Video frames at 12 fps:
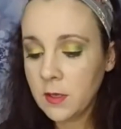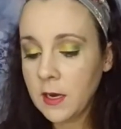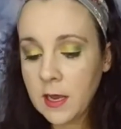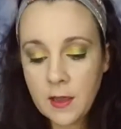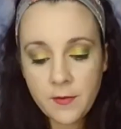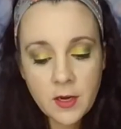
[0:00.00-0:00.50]

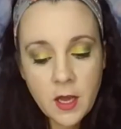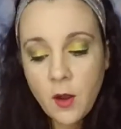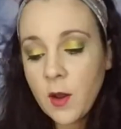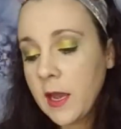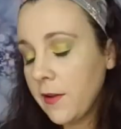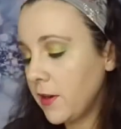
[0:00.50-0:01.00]
I have an,
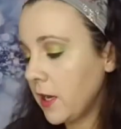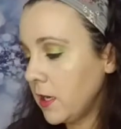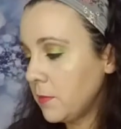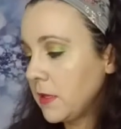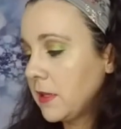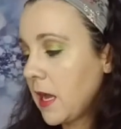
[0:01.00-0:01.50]
oh, I have an
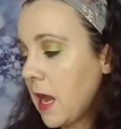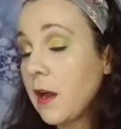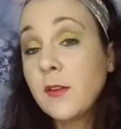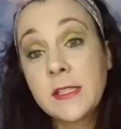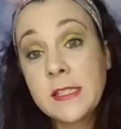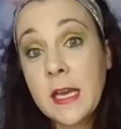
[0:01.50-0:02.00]
item on the
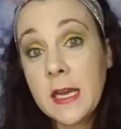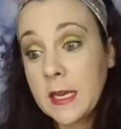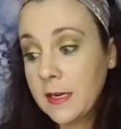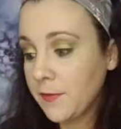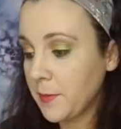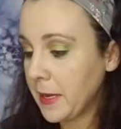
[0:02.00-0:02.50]

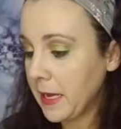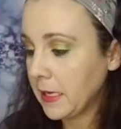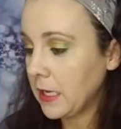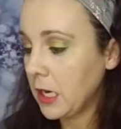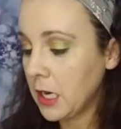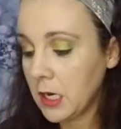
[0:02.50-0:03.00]
outside of the bag
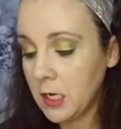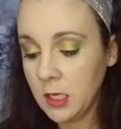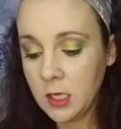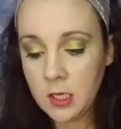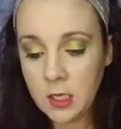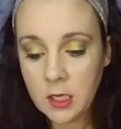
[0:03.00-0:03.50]
here.
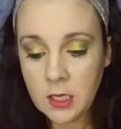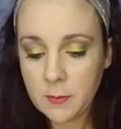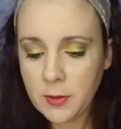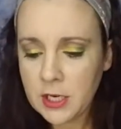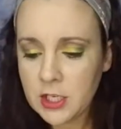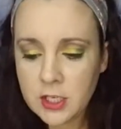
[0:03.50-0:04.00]

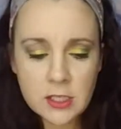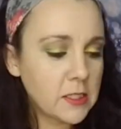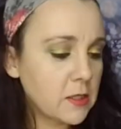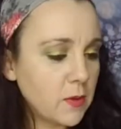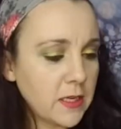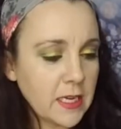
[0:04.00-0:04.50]
I'm pretty sure
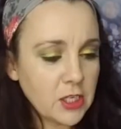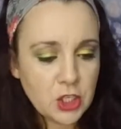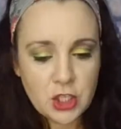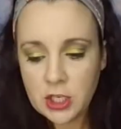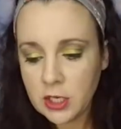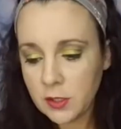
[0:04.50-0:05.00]
it's the one I
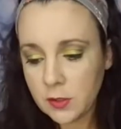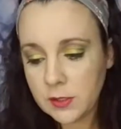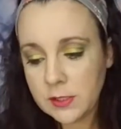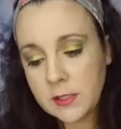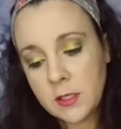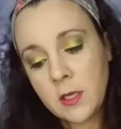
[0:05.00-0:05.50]

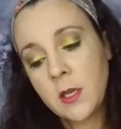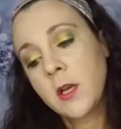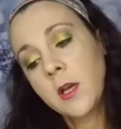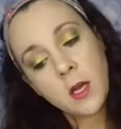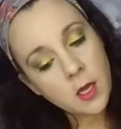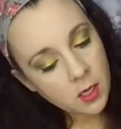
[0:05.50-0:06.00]
chose,
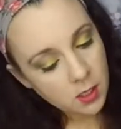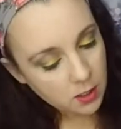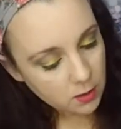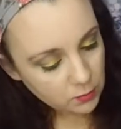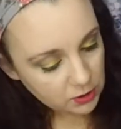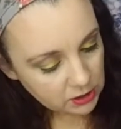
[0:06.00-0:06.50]

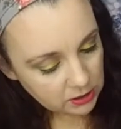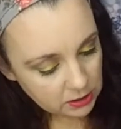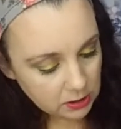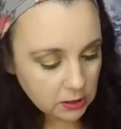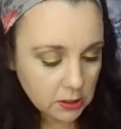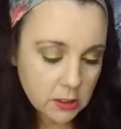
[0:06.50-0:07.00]
um, which
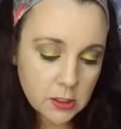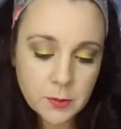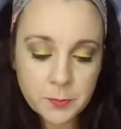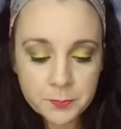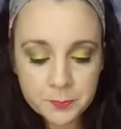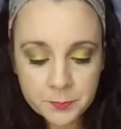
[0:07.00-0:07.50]
is
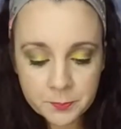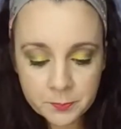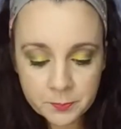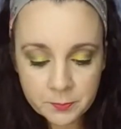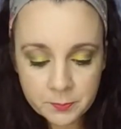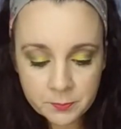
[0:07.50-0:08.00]

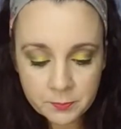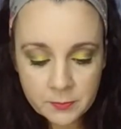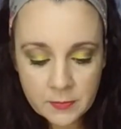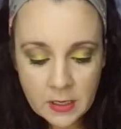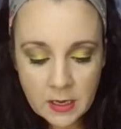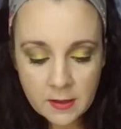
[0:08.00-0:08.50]

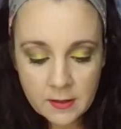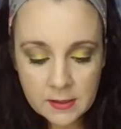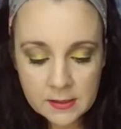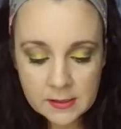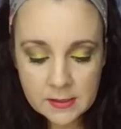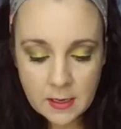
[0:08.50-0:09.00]

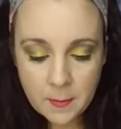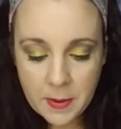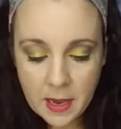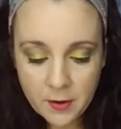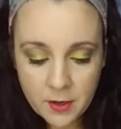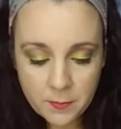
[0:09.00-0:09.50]
this uh,
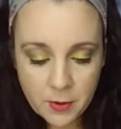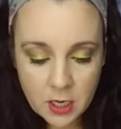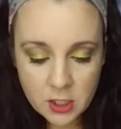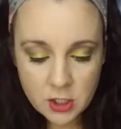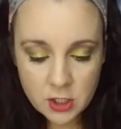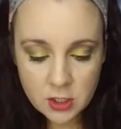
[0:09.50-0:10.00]
powder
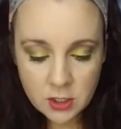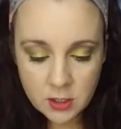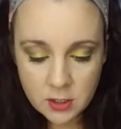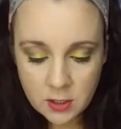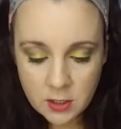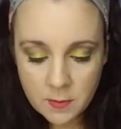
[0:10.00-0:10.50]
brush
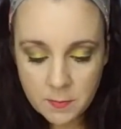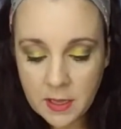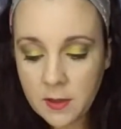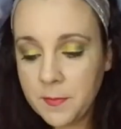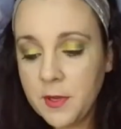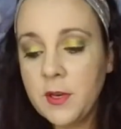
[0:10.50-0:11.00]
by
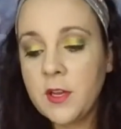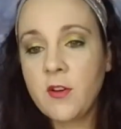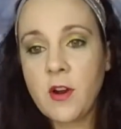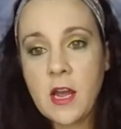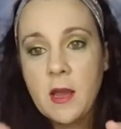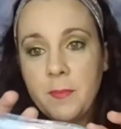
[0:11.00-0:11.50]
the Beauty
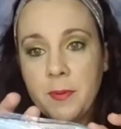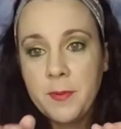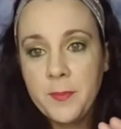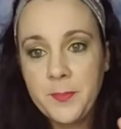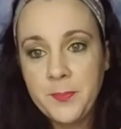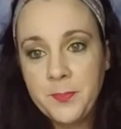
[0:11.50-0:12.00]
Crop.
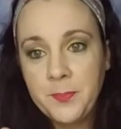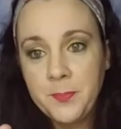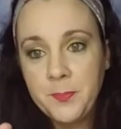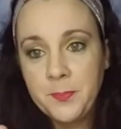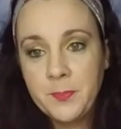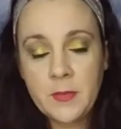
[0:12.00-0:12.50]

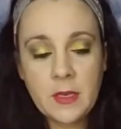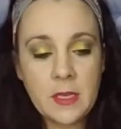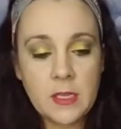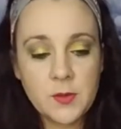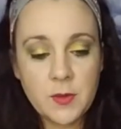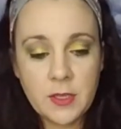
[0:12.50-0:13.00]

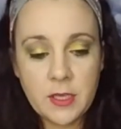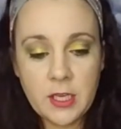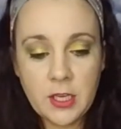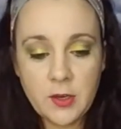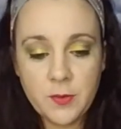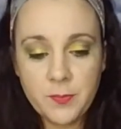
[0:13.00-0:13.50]
It's really
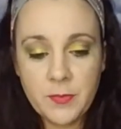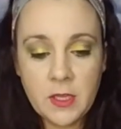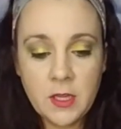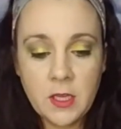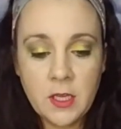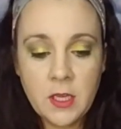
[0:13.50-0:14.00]
cute.
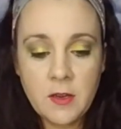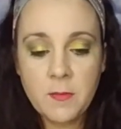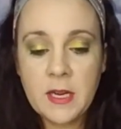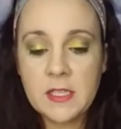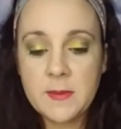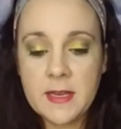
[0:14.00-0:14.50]

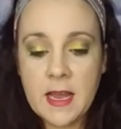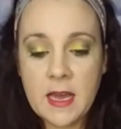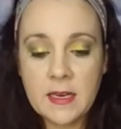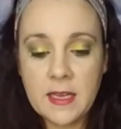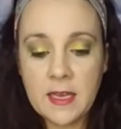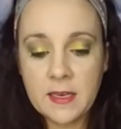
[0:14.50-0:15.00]
Reminds me of
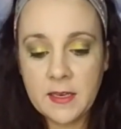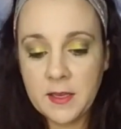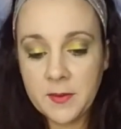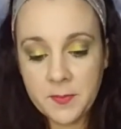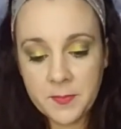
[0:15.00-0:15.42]
cotton candy.